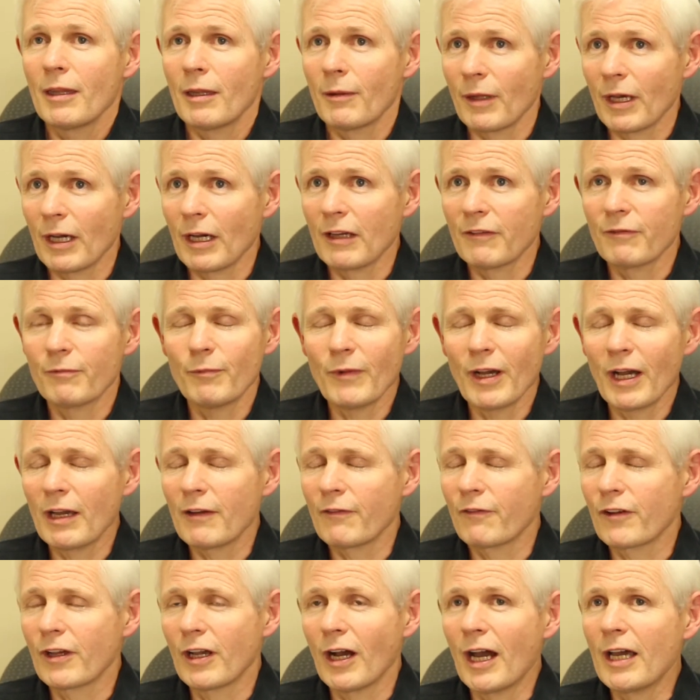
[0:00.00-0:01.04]
That
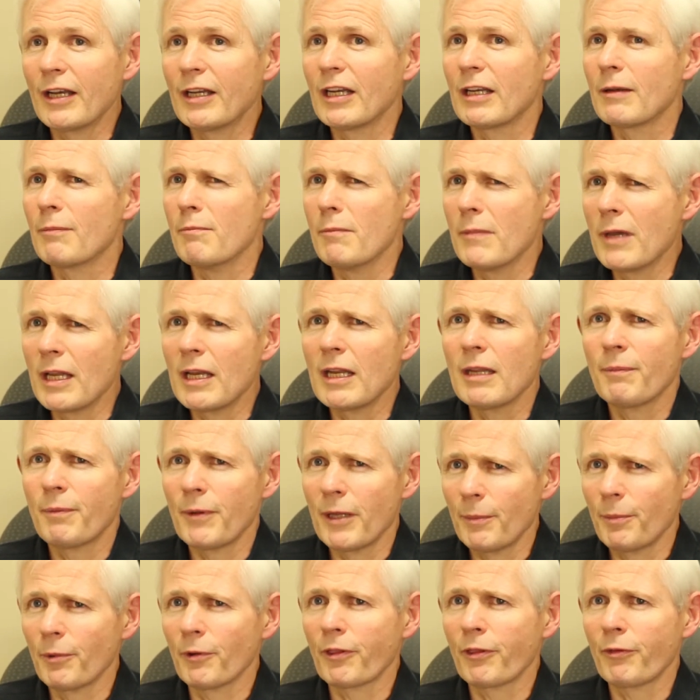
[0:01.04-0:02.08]
I've guided many
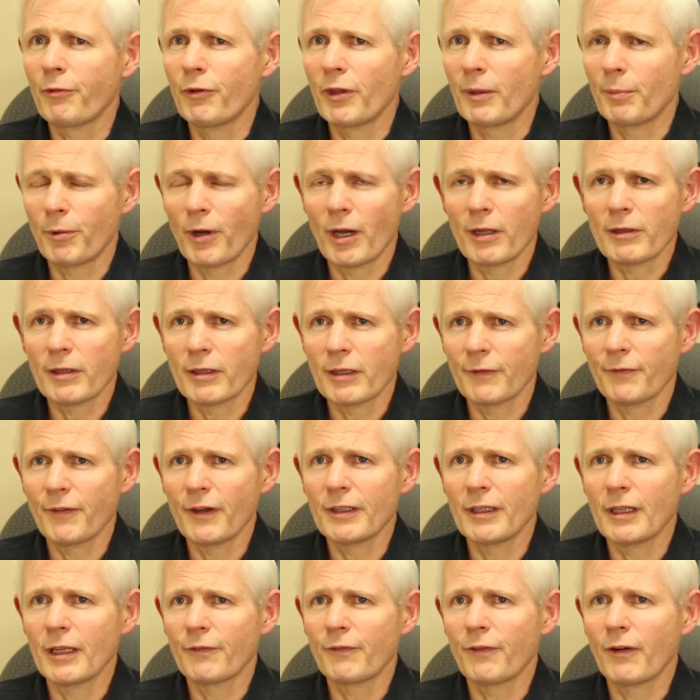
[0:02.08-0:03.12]
people through the process of
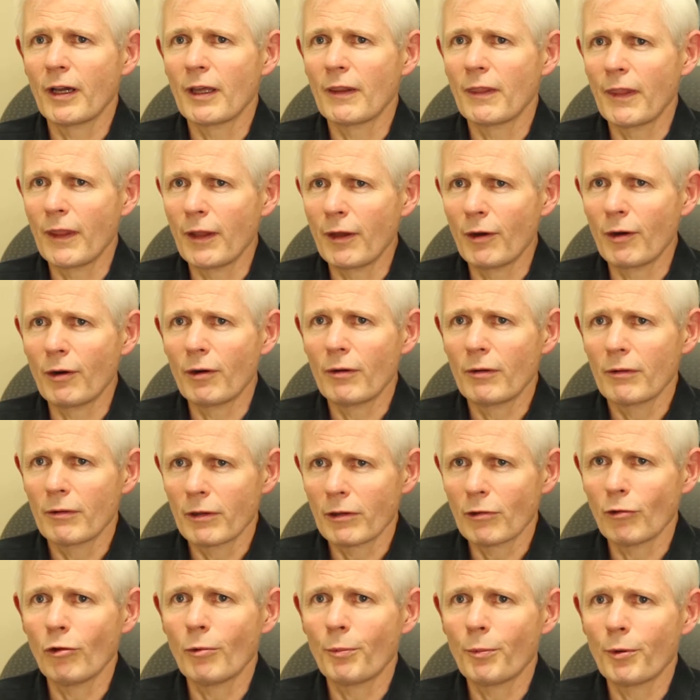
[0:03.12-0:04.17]
identifying their
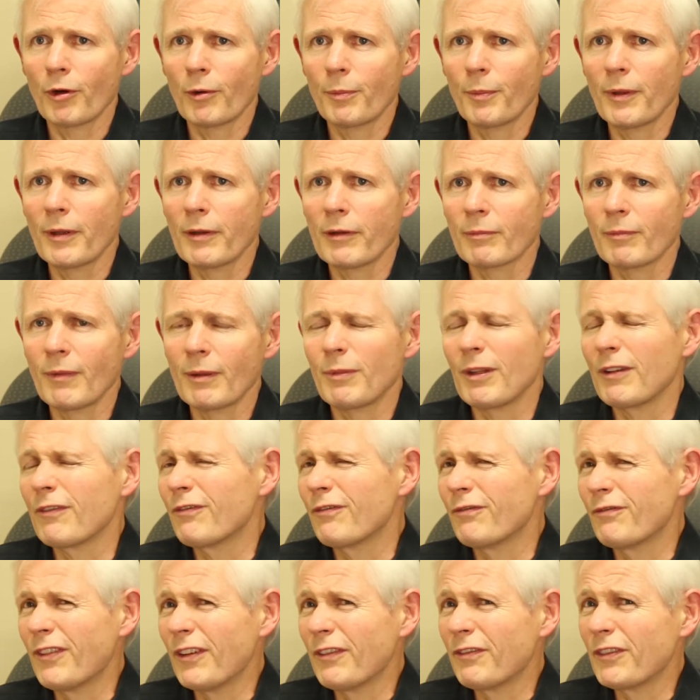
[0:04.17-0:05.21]
soul purpose, maybe
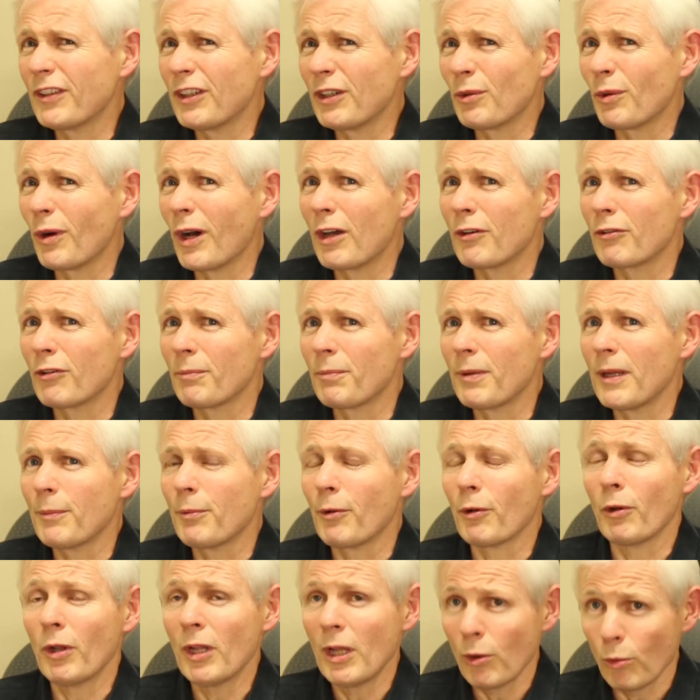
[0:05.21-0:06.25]
50 to 100
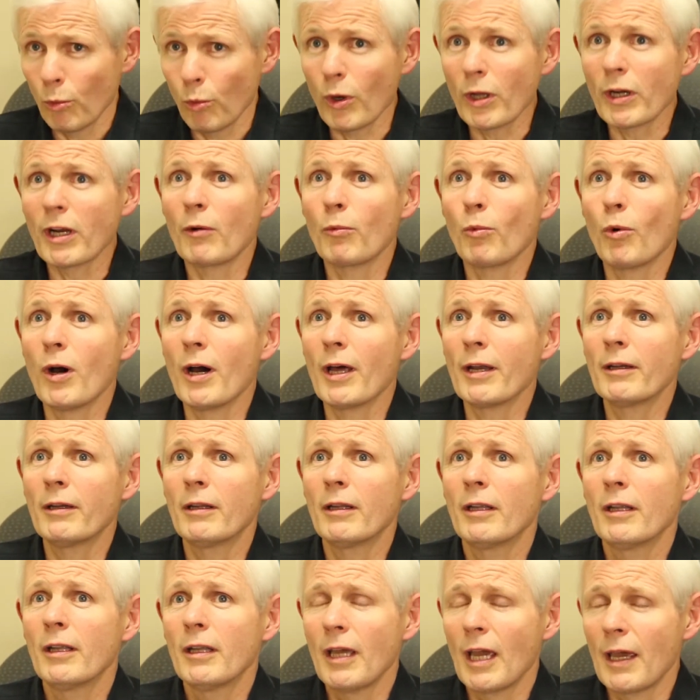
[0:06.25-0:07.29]
people one-on-one,
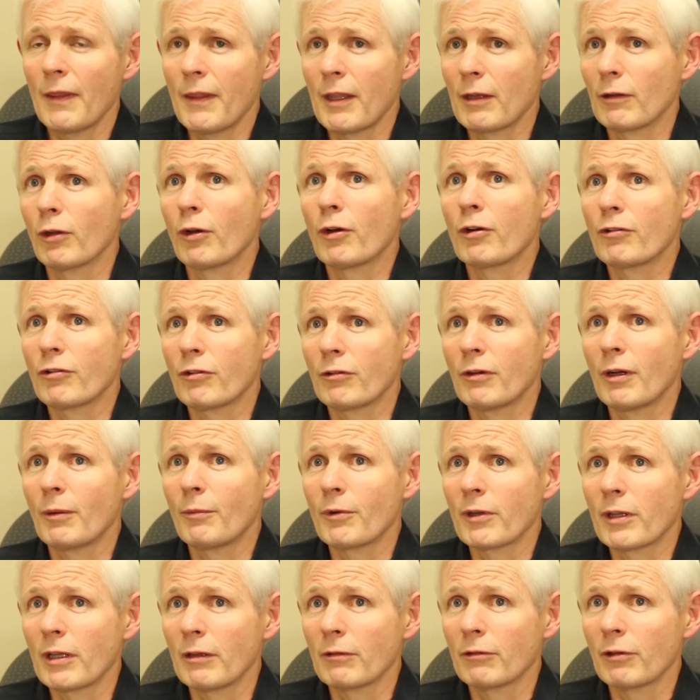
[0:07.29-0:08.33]
and then larger
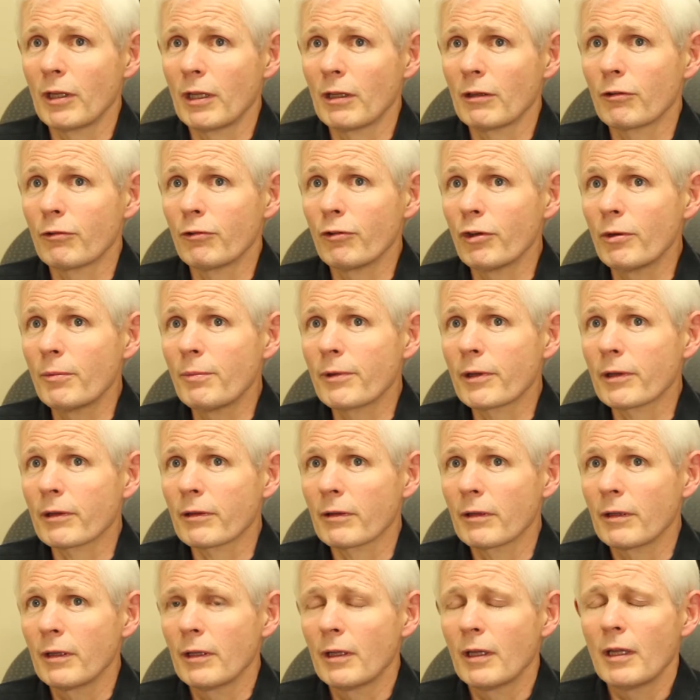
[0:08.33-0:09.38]
numbers in
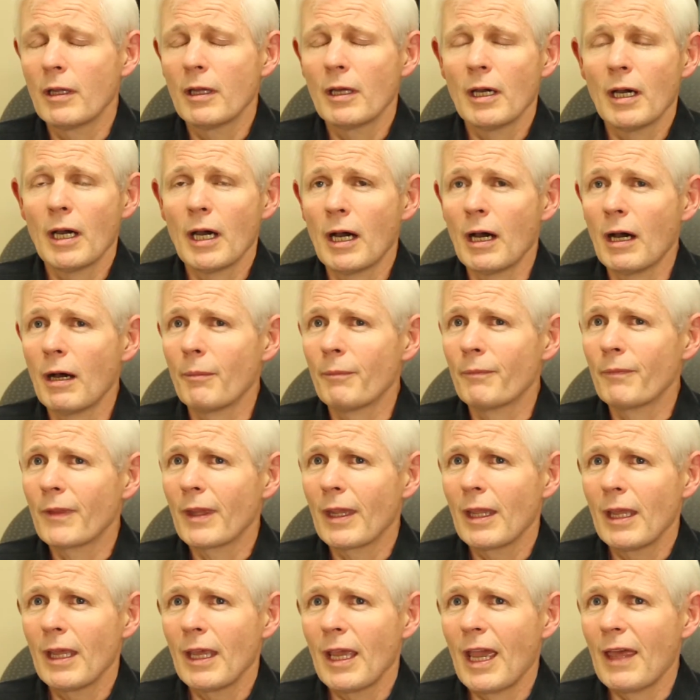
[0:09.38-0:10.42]
groups. And
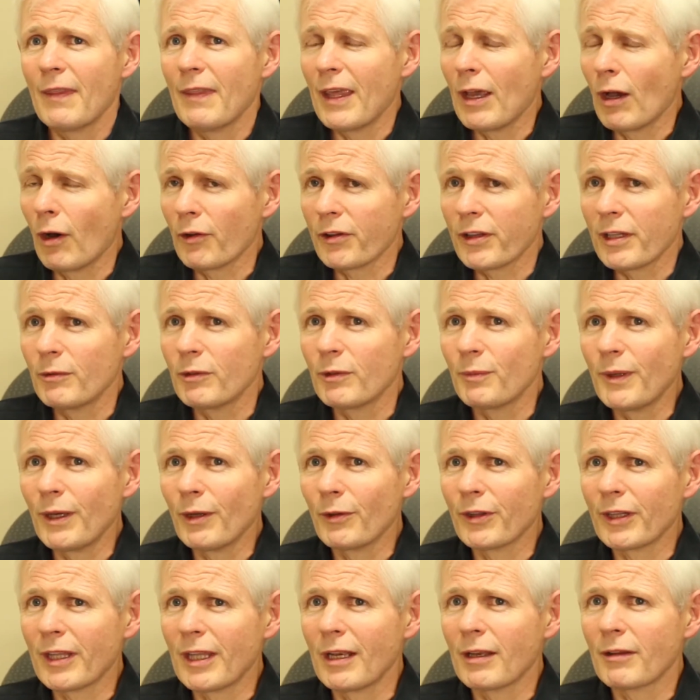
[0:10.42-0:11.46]
they all seem to be
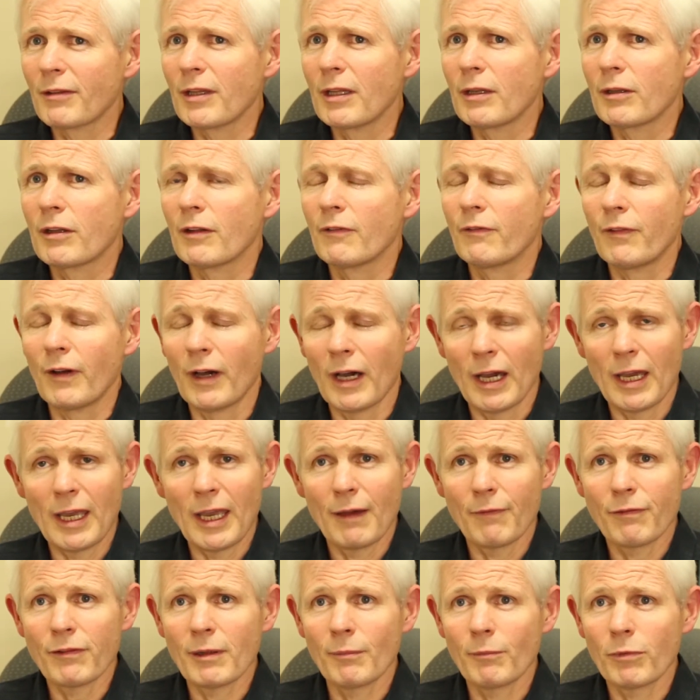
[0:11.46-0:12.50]
able to get a sense of, I
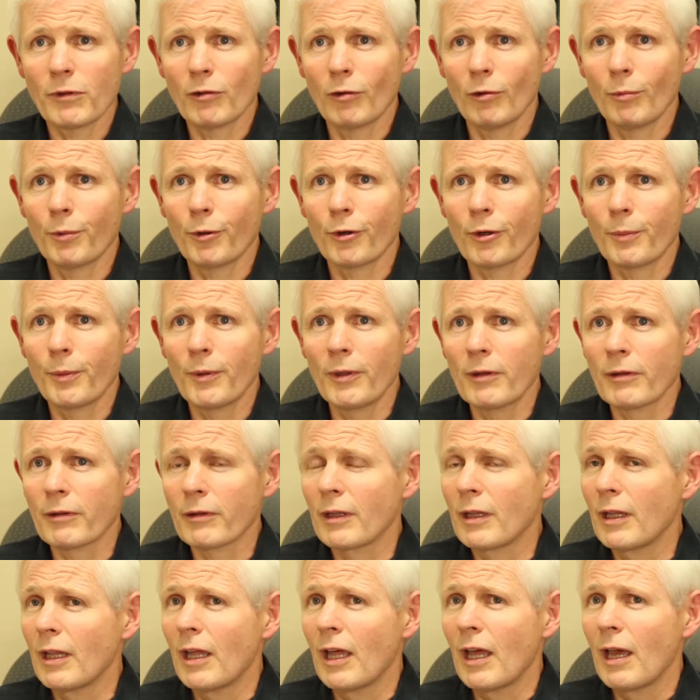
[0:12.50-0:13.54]
have some soul purpose.